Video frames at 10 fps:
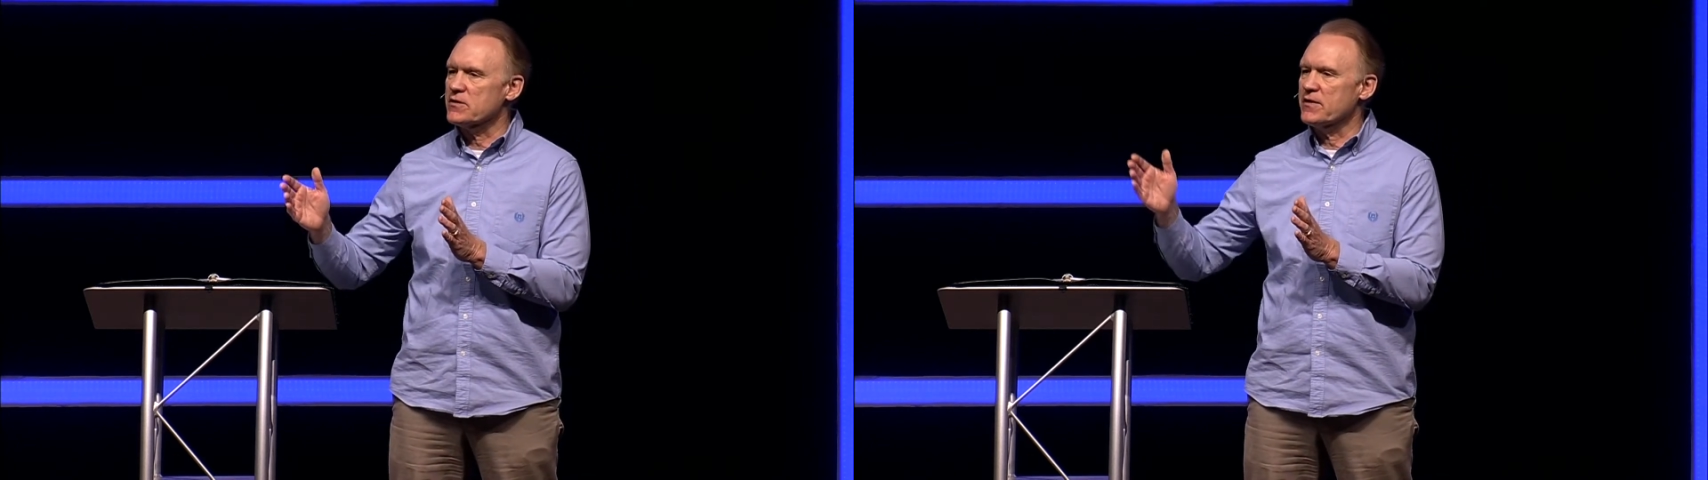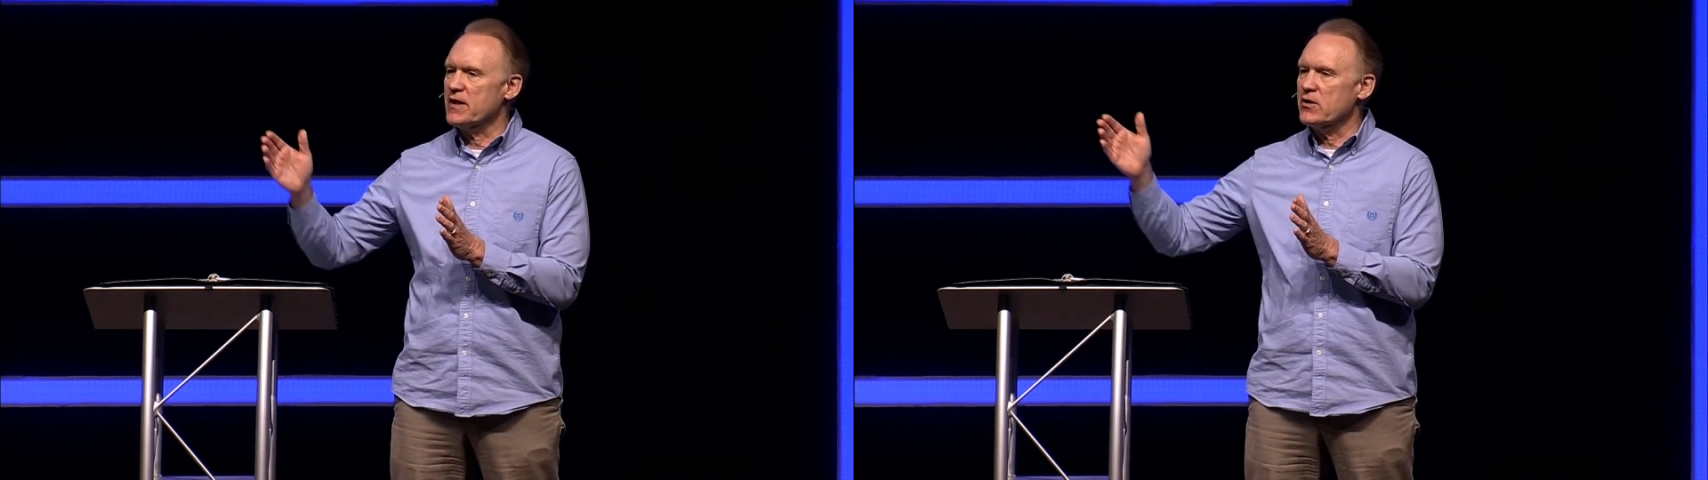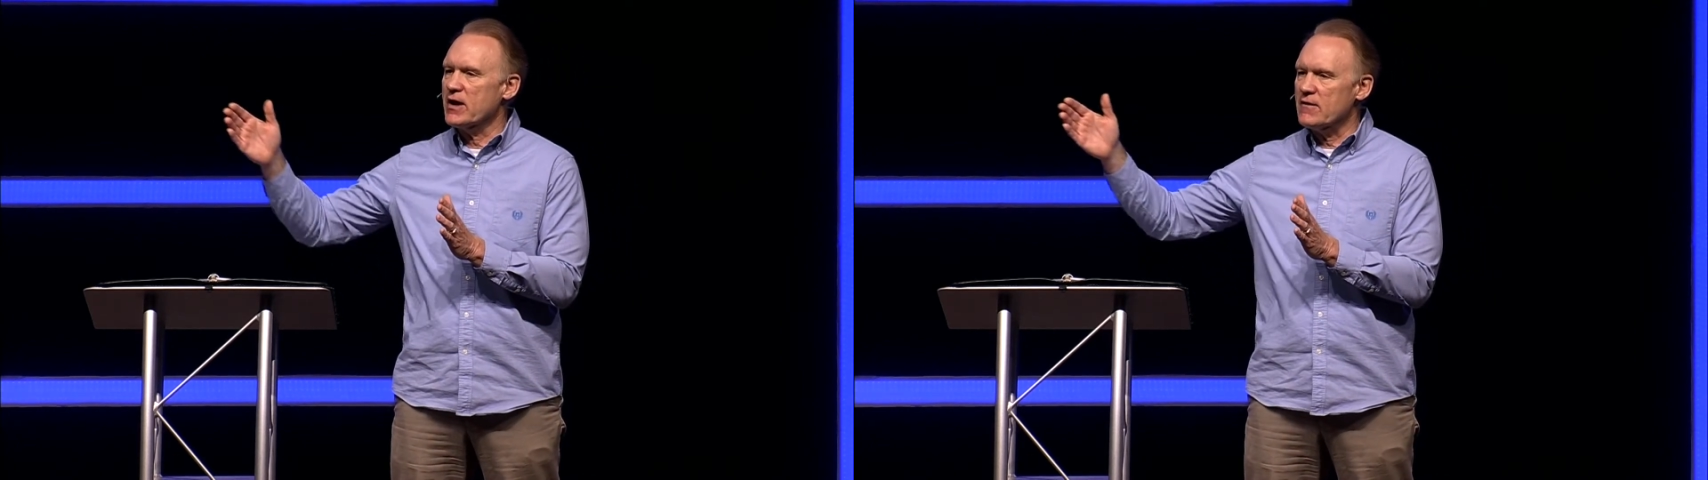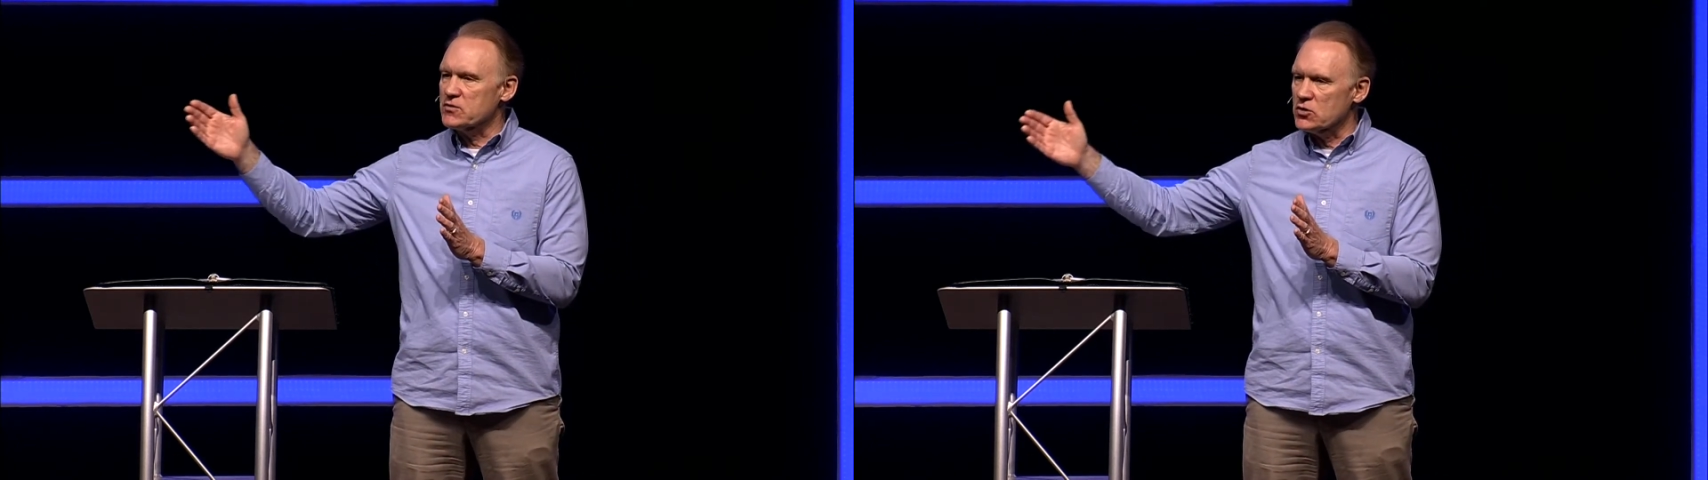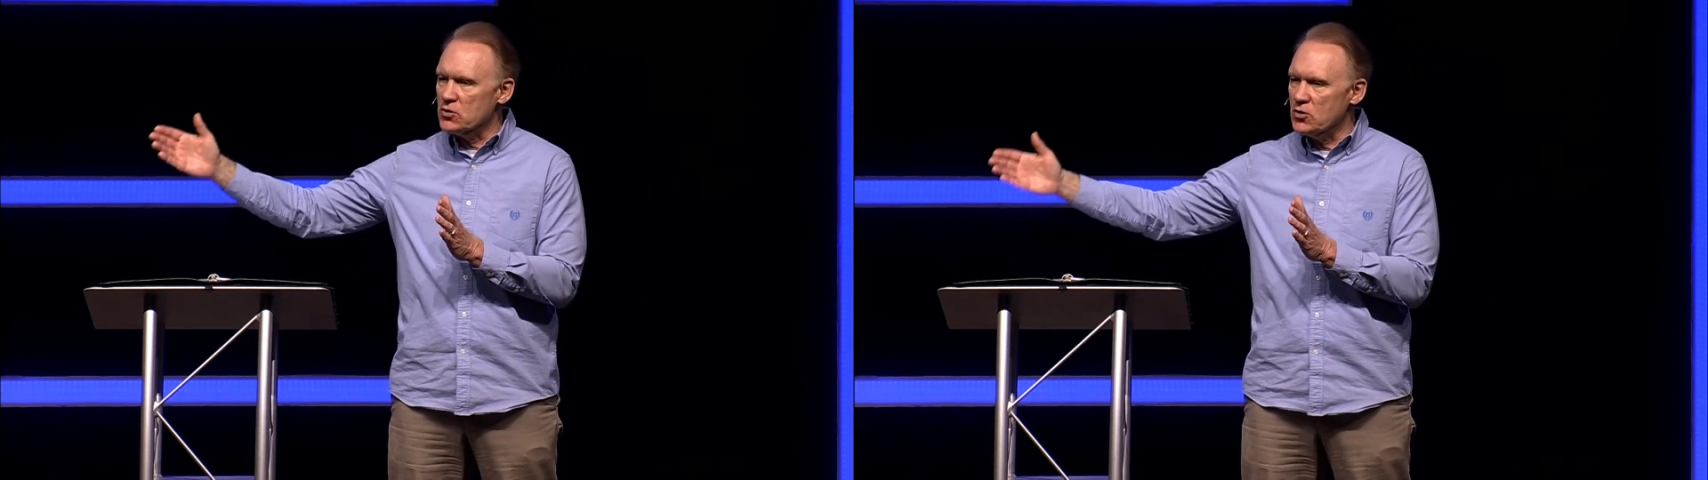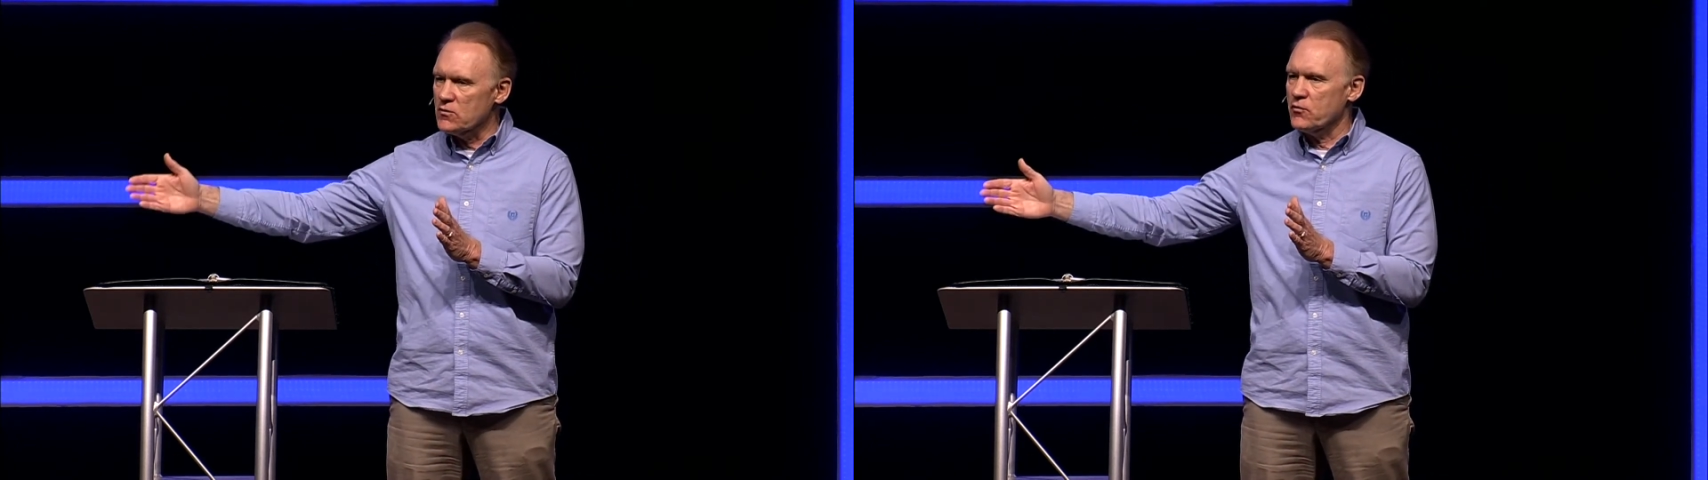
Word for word: that they don't have to look